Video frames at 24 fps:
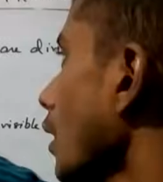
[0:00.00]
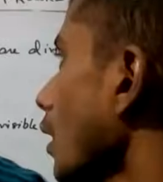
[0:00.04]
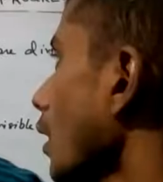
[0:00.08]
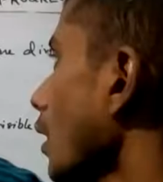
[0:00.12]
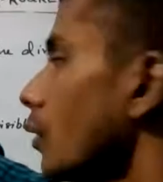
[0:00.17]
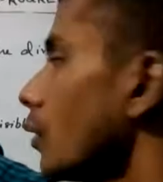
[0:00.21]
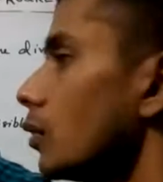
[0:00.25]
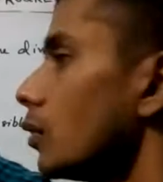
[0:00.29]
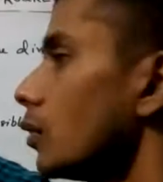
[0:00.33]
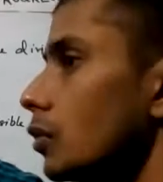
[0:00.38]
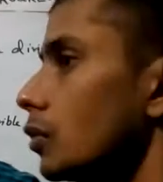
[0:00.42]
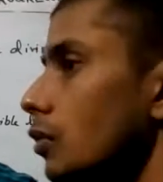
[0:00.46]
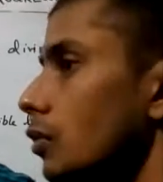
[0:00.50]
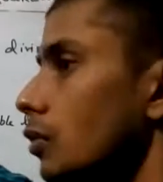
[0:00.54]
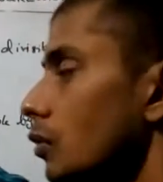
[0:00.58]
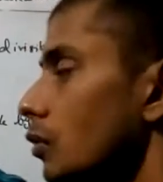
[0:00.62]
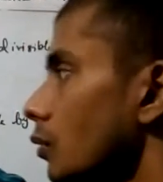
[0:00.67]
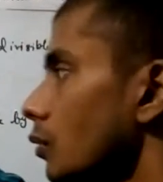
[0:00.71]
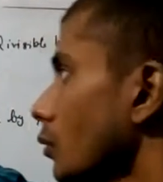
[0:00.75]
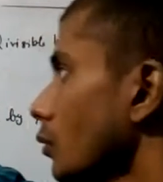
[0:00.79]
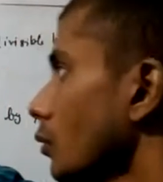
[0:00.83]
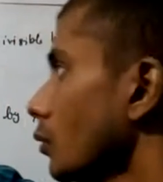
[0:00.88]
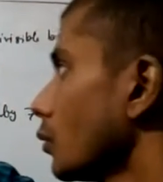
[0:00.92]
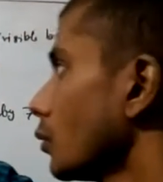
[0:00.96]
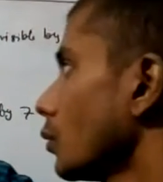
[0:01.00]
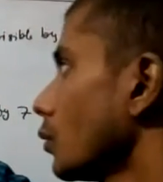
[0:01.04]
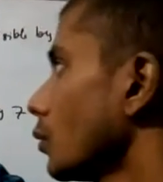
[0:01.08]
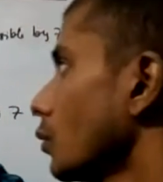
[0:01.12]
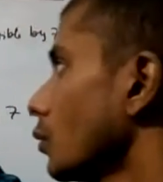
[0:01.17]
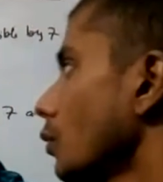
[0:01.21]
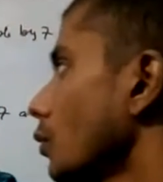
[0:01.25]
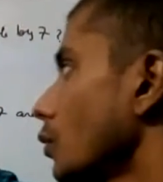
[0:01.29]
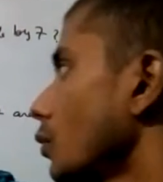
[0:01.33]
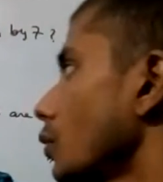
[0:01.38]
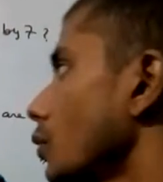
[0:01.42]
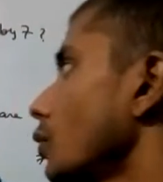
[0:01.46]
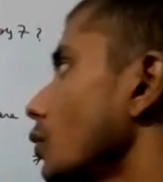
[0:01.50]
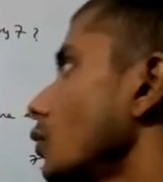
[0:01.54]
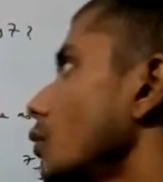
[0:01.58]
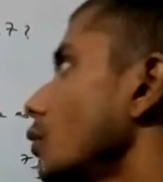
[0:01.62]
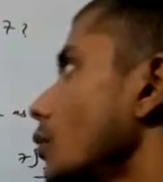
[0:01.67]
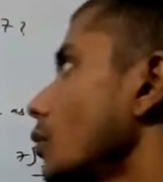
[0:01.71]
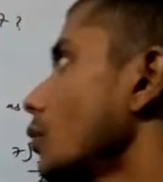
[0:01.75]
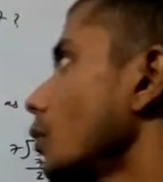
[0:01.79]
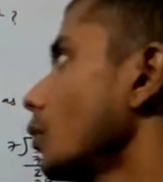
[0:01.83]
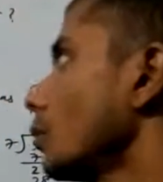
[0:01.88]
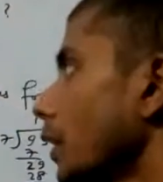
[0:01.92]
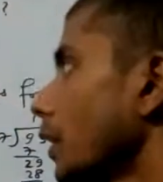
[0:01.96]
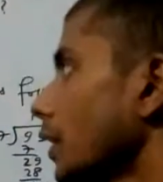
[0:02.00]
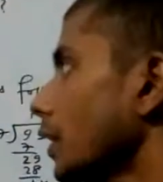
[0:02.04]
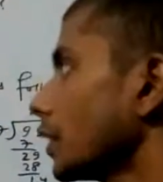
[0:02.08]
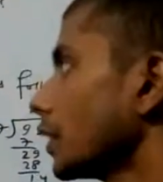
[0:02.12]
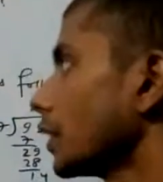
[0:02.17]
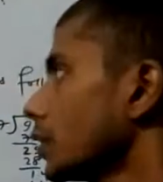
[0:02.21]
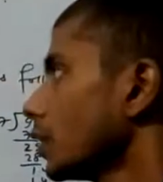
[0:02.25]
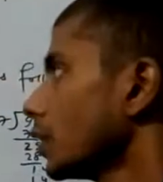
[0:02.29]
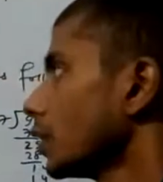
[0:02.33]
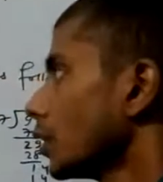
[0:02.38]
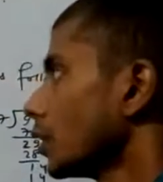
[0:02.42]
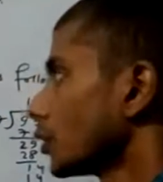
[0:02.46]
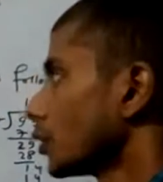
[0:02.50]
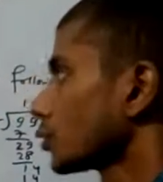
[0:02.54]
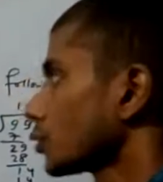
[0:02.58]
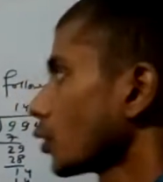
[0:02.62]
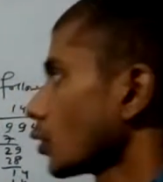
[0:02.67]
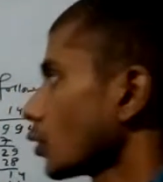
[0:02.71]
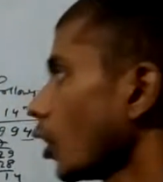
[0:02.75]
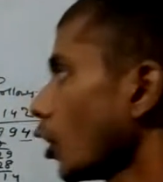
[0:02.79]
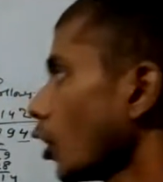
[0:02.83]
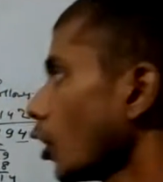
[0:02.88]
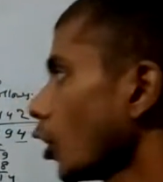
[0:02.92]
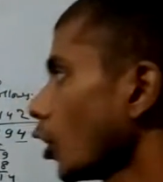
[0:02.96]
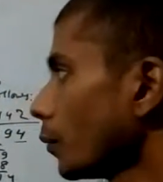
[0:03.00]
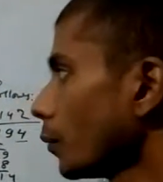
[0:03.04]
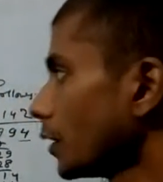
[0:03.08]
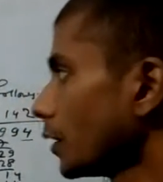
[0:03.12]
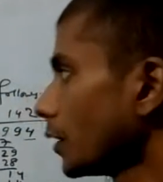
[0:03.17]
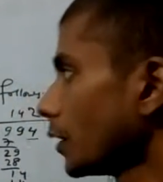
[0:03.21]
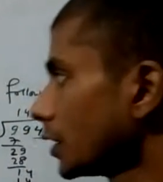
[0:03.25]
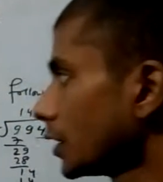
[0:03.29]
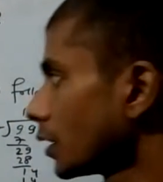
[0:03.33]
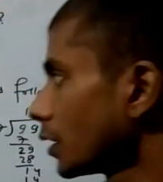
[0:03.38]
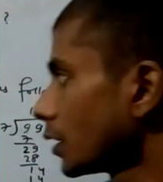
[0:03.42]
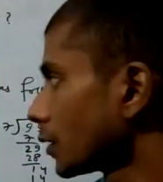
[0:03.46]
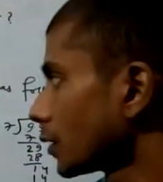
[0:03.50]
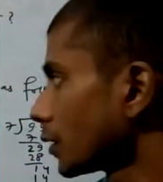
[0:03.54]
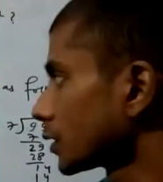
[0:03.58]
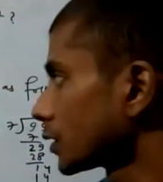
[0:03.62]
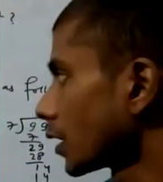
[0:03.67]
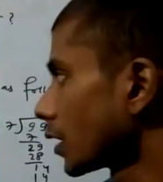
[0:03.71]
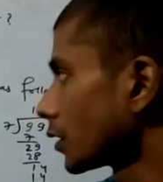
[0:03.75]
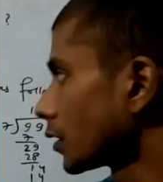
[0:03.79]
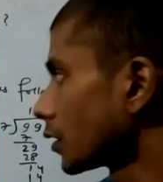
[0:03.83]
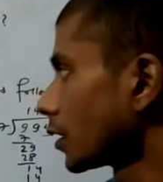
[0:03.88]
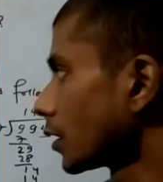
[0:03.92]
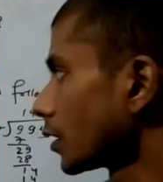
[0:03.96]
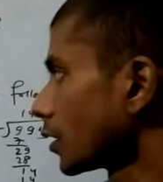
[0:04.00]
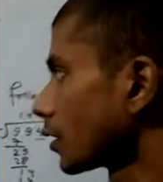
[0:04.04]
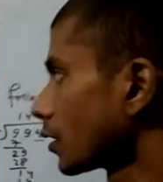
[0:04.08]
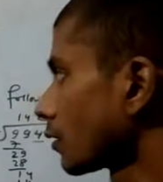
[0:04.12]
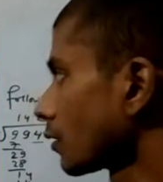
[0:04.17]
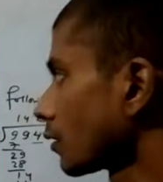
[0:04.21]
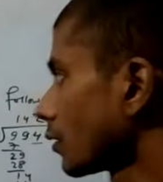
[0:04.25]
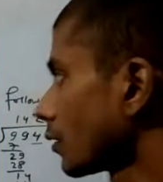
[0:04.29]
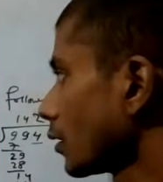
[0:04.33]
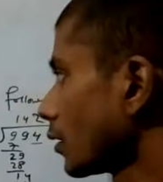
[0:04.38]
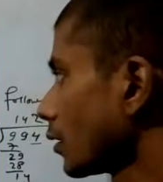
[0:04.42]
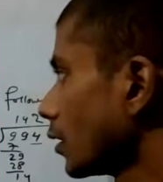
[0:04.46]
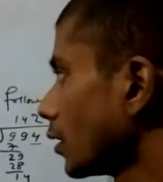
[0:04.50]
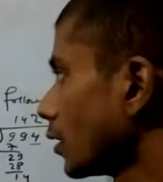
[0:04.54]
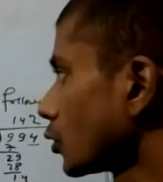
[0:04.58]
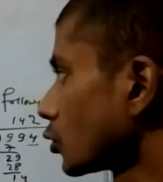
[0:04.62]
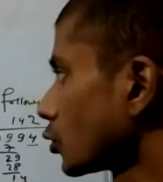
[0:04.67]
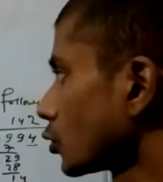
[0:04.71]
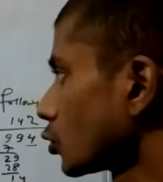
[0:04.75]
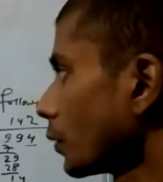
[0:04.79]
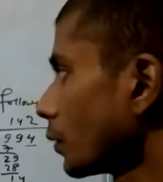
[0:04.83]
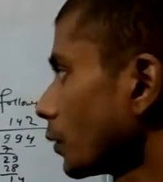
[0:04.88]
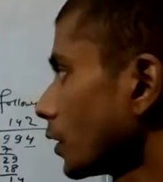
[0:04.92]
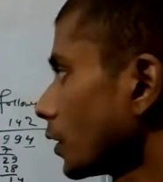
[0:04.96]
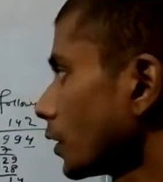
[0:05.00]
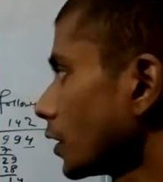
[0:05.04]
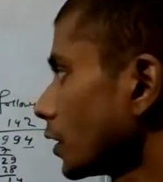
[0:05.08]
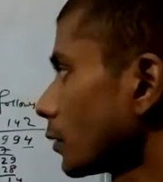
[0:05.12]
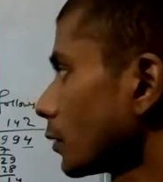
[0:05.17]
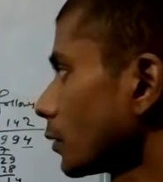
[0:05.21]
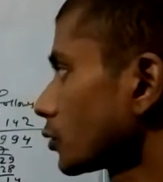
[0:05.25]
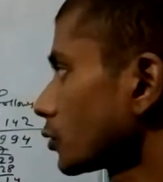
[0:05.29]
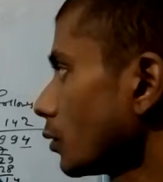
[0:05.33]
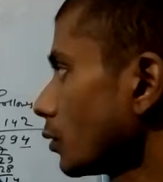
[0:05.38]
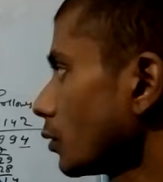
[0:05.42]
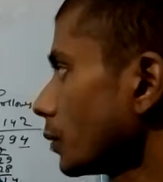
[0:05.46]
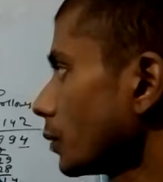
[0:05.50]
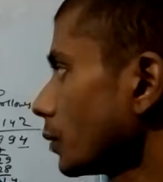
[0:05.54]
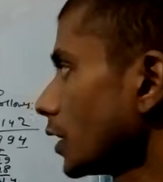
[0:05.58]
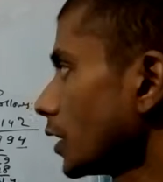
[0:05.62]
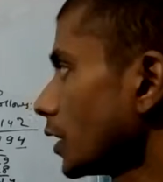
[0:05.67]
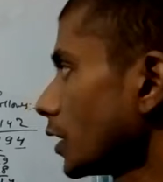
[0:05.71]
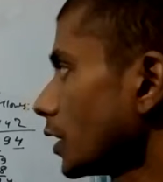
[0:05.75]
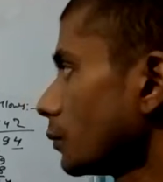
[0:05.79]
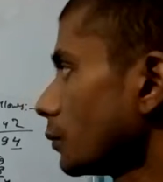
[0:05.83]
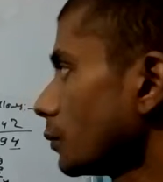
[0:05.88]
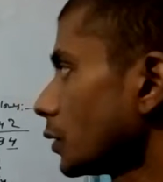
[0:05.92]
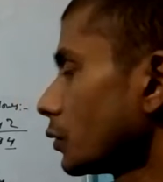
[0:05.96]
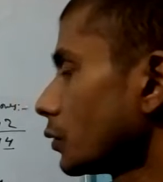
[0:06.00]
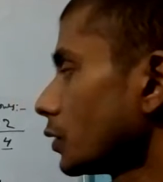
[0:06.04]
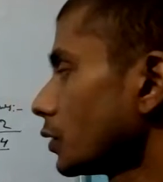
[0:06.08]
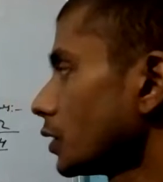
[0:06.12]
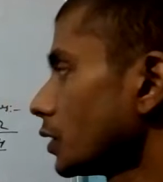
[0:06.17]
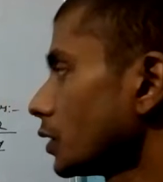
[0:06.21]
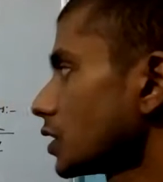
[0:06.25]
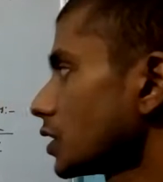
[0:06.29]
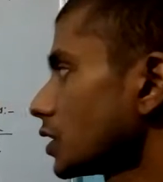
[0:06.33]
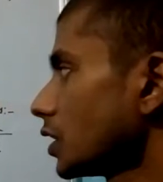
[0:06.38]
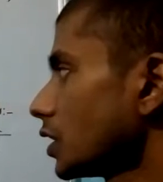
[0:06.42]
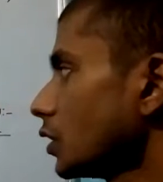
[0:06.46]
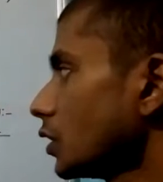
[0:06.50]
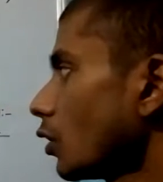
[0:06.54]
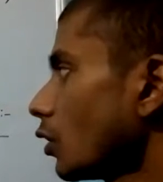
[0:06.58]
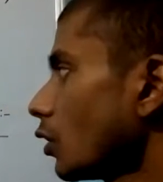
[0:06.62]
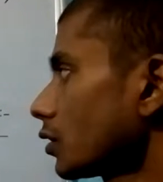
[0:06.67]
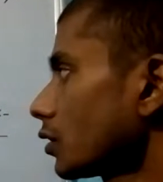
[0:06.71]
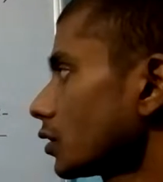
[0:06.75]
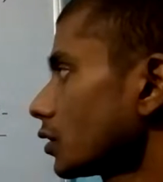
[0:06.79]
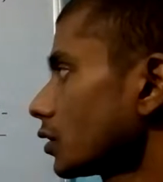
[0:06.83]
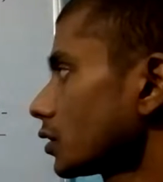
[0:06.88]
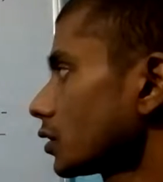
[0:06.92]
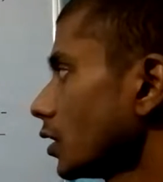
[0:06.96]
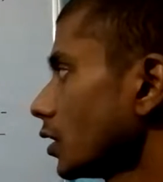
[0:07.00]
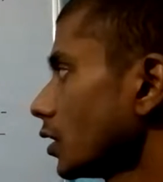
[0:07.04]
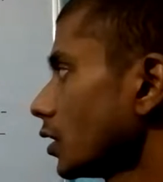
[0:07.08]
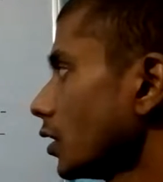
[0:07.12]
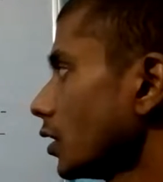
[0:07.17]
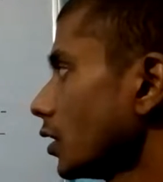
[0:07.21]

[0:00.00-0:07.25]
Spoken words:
How many? So how many numbers are there? So many numbers will be there in between these 3 dots.